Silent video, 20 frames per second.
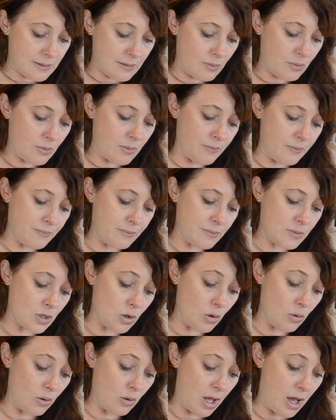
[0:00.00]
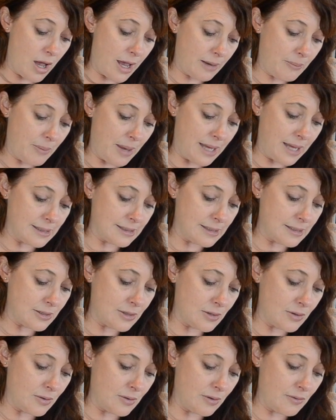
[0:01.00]
or doll-like patterns
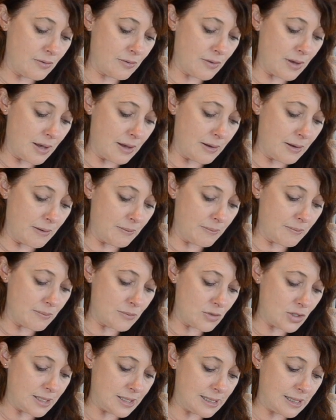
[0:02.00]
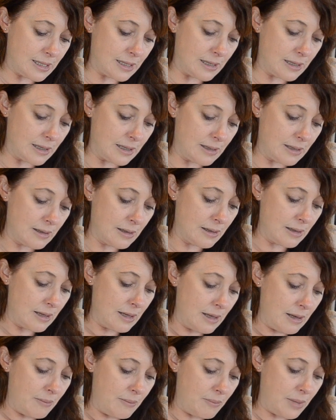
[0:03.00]
though, of Jessica
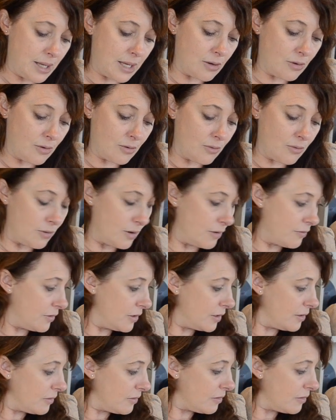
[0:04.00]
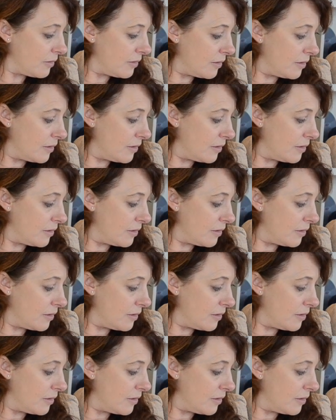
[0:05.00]
Beckett-Griffith.